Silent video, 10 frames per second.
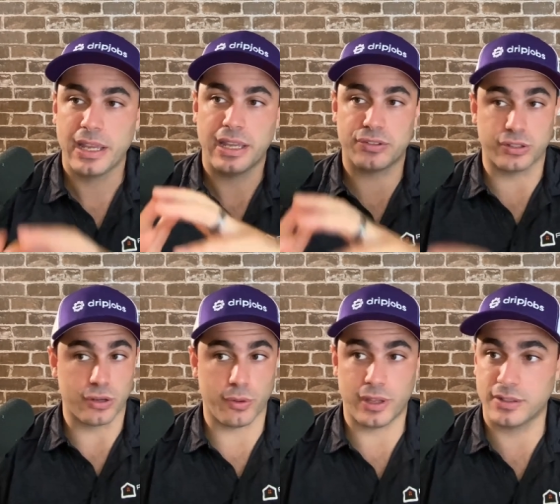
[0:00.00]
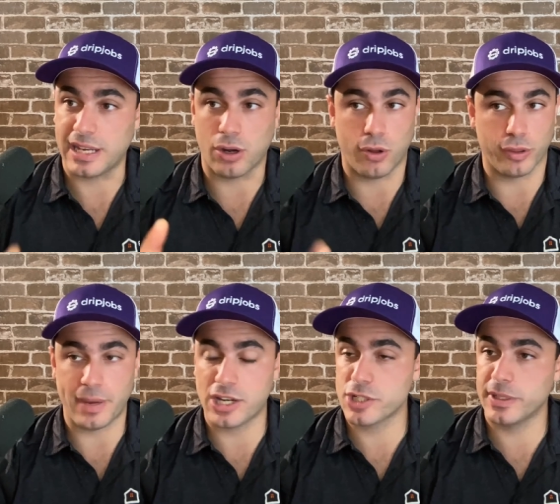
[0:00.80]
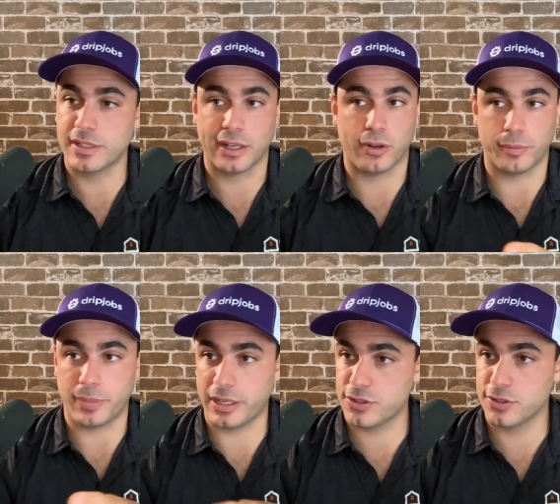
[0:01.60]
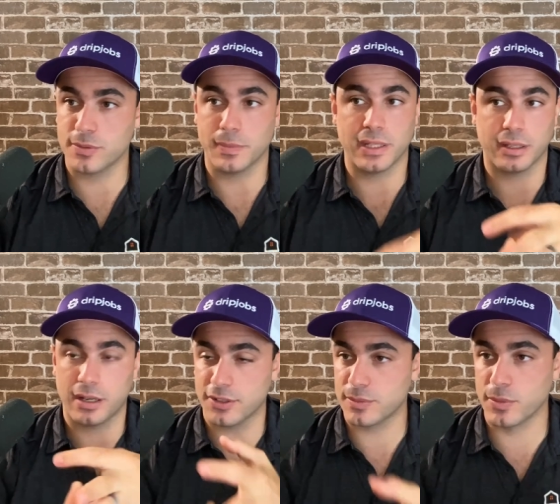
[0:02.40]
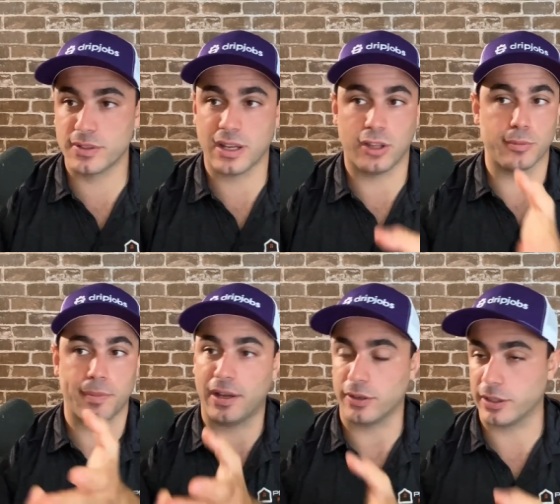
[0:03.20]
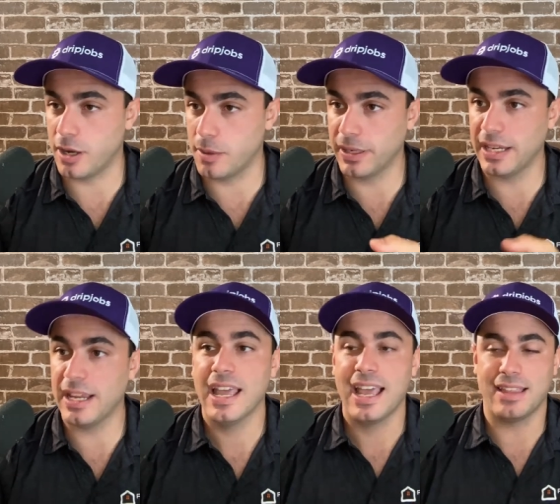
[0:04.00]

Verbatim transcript: is to go there, take all the measurements, take all the pictures, meet the customer, tell them about our company.